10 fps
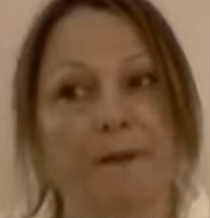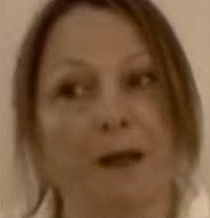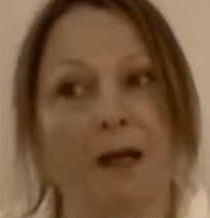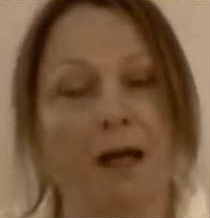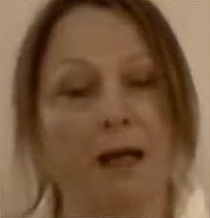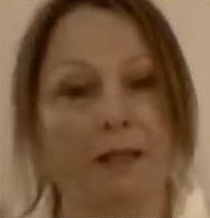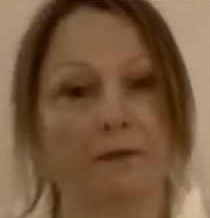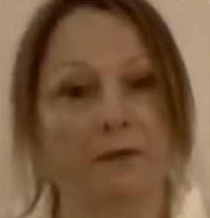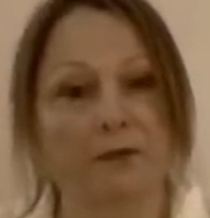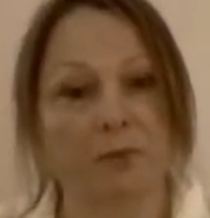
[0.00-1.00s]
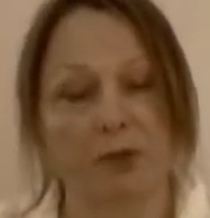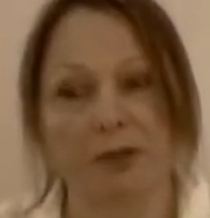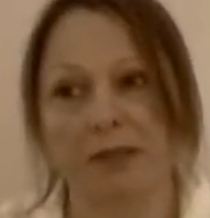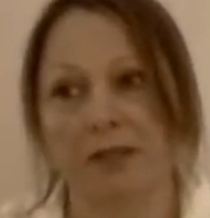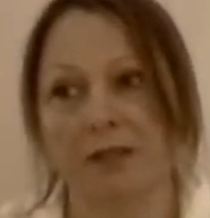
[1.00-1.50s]
high-level spirit
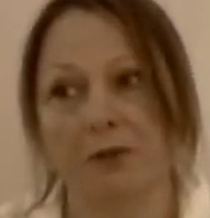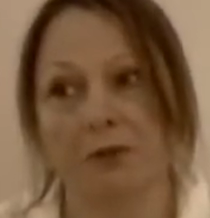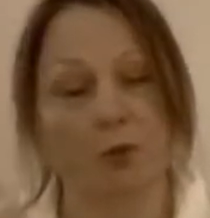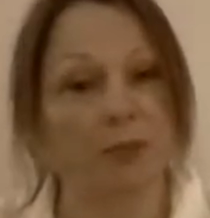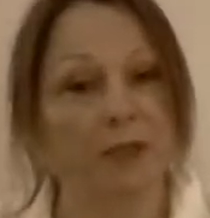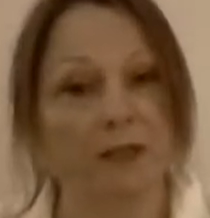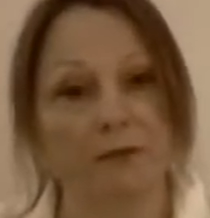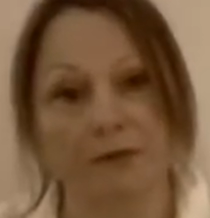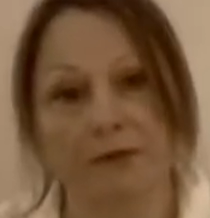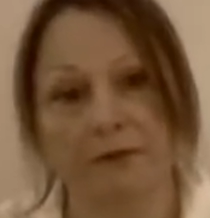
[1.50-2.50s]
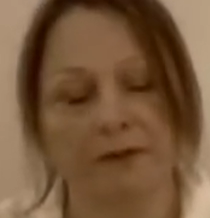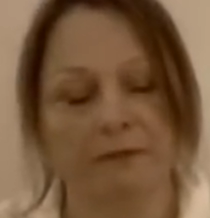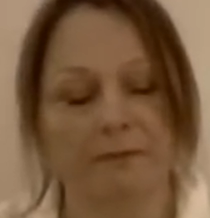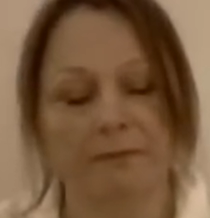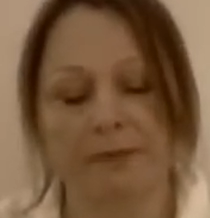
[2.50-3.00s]
teachers or beings from different
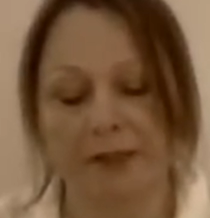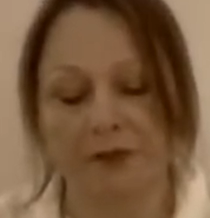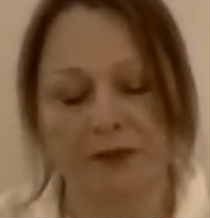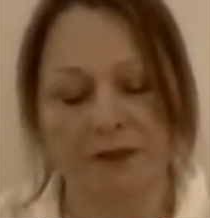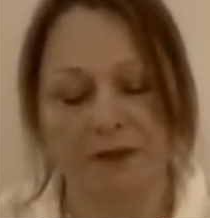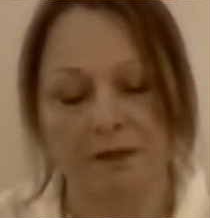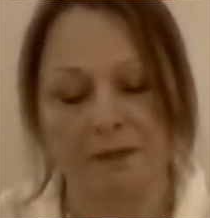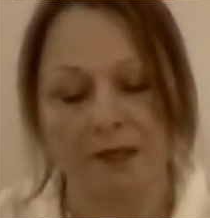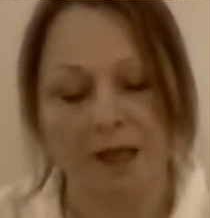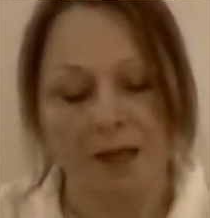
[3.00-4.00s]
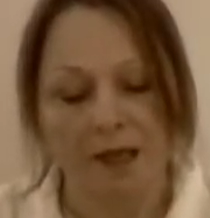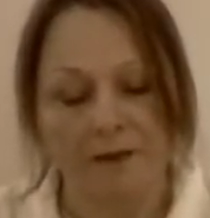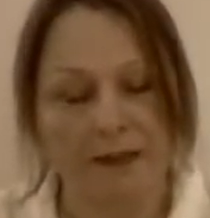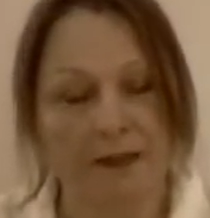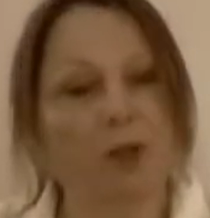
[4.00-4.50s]
planetary systems
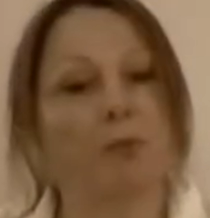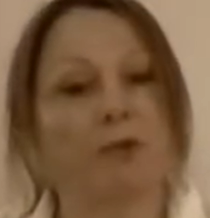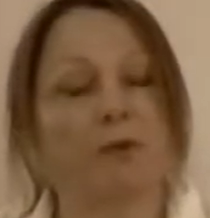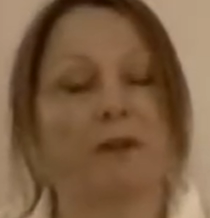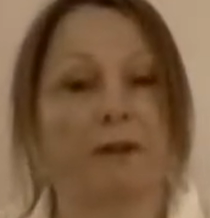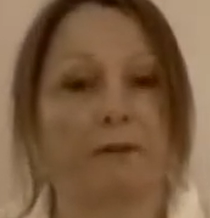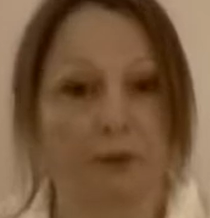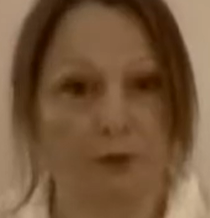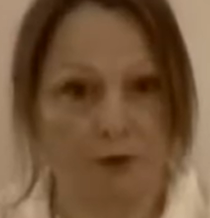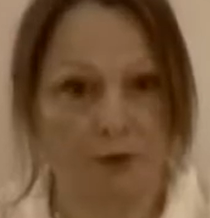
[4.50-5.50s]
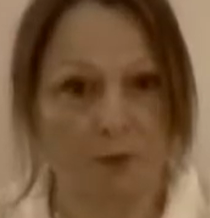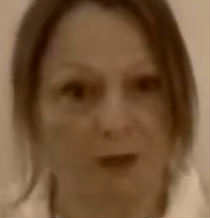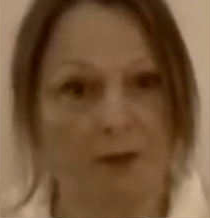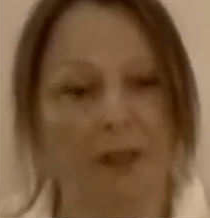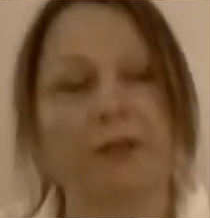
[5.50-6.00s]
that can help us with our evolution, with
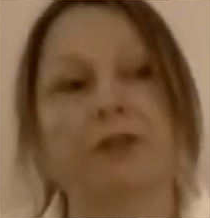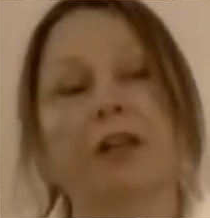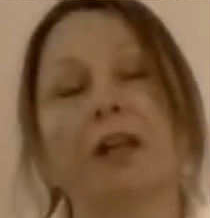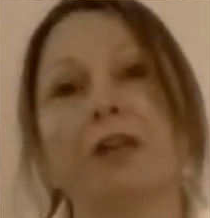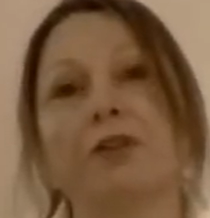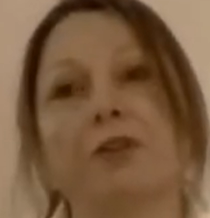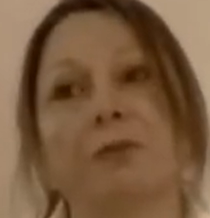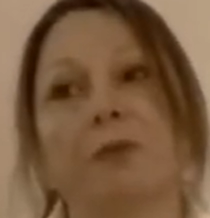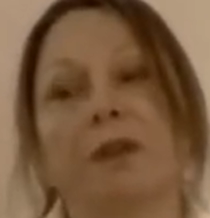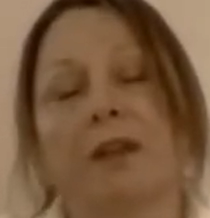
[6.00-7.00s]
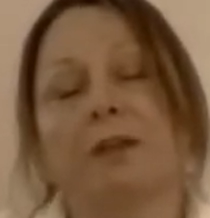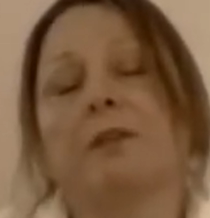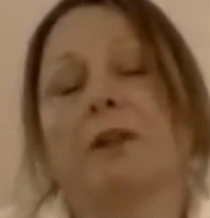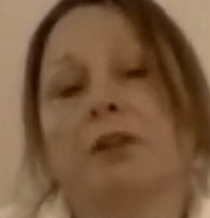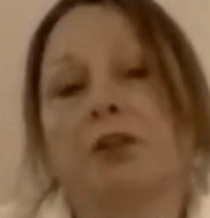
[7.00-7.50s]
our education, with our
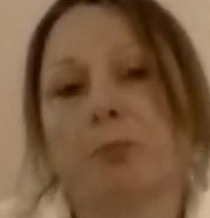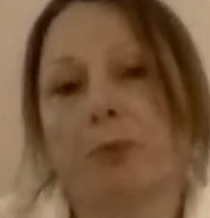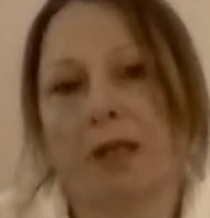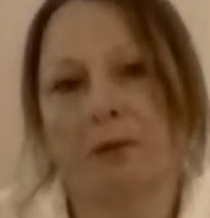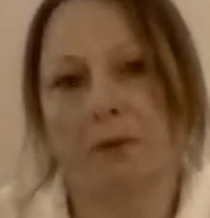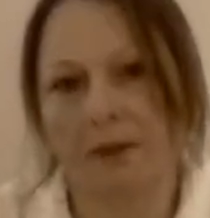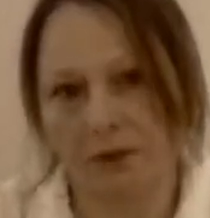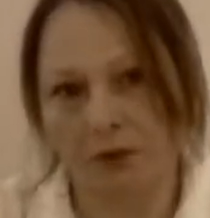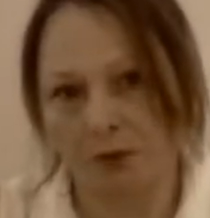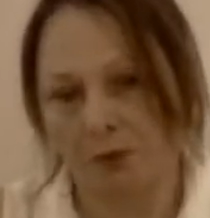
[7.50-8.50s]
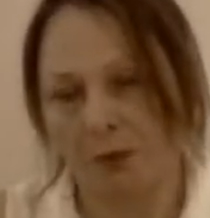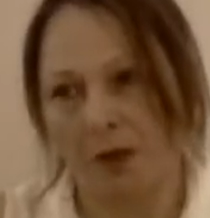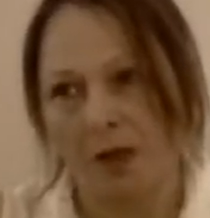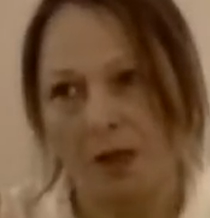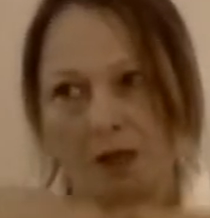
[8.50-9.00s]
knowledge bank, with new
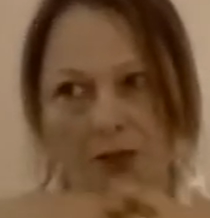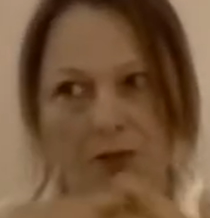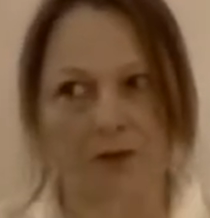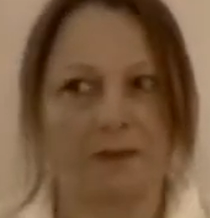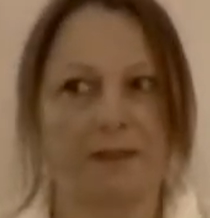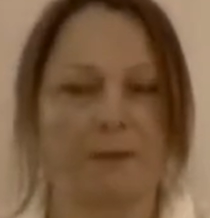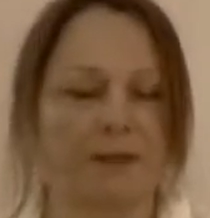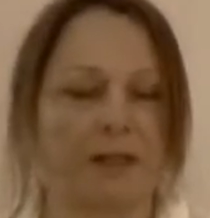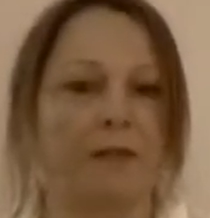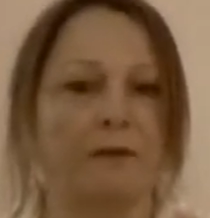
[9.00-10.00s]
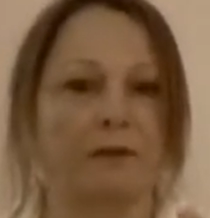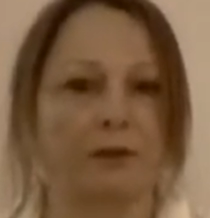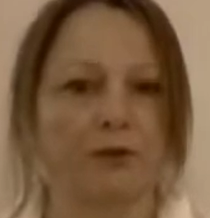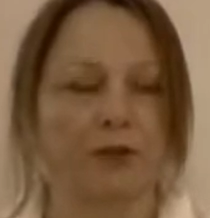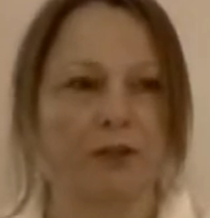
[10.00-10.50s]
concepts,
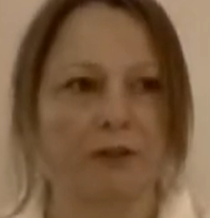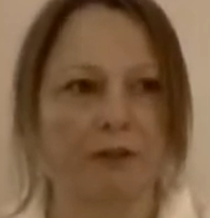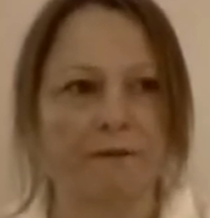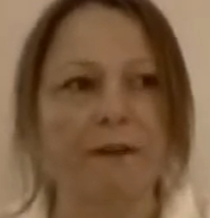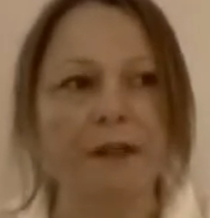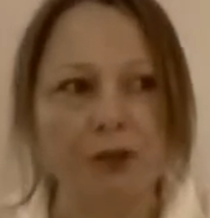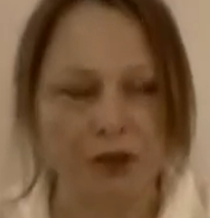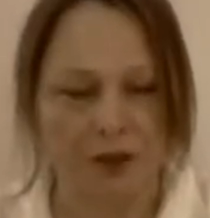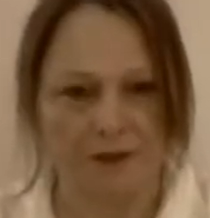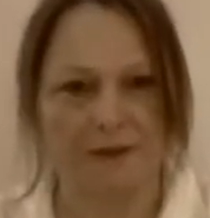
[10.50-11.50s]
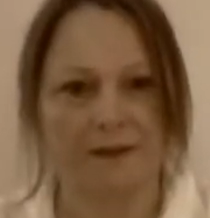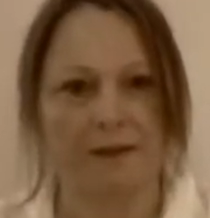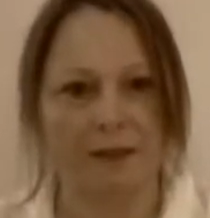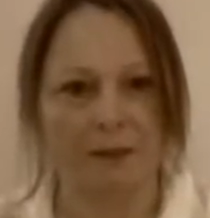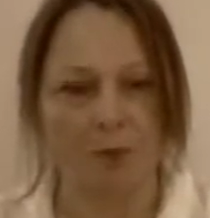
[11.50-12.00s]
evolutionary inventions. So
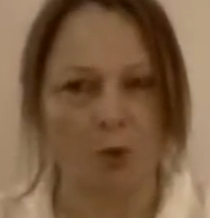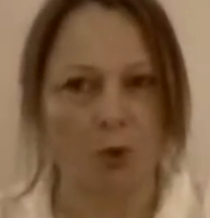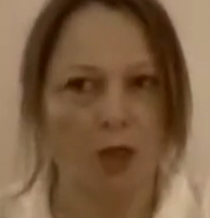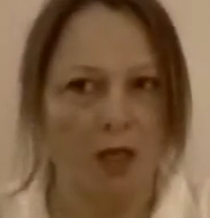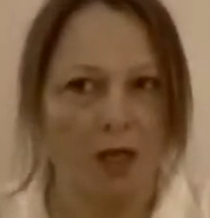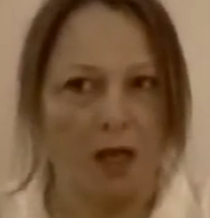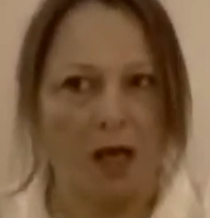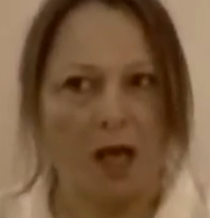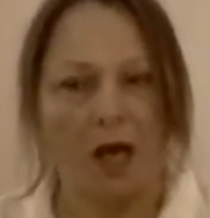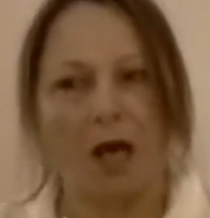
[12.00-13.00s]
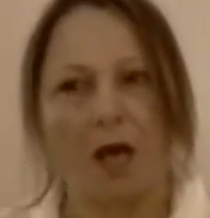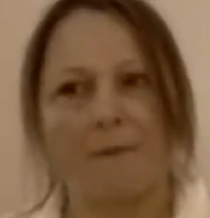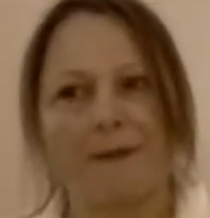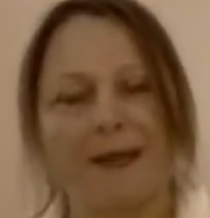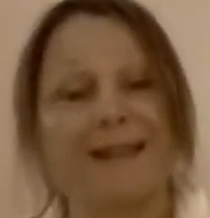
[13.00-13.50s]
they're more
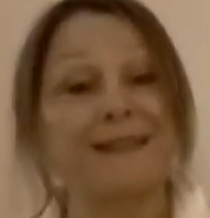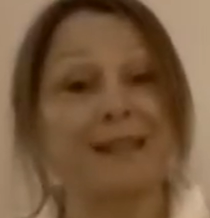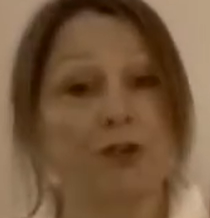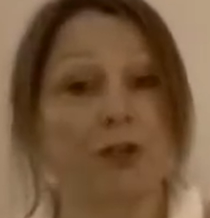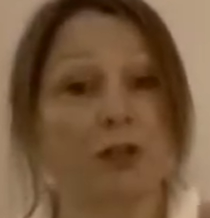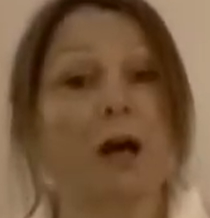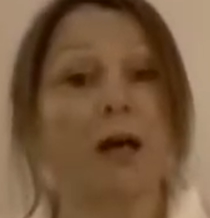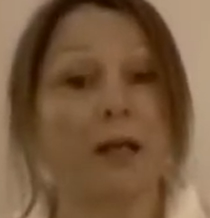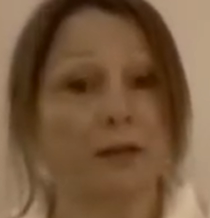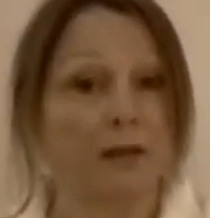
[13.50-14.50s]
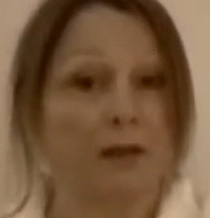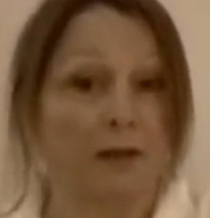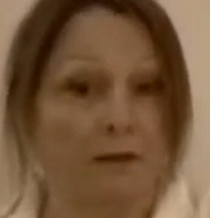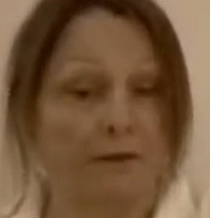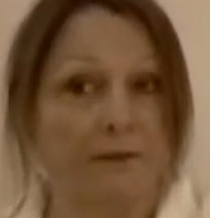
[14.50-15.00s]
a teacher kind
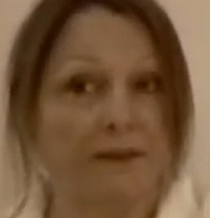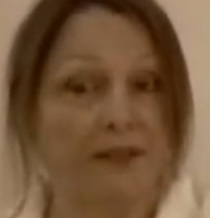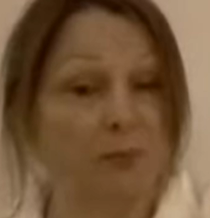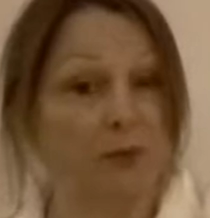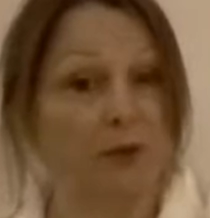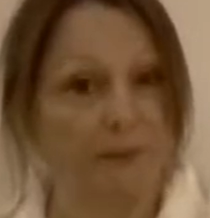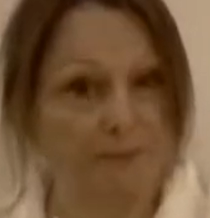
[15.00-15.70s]
of spirit.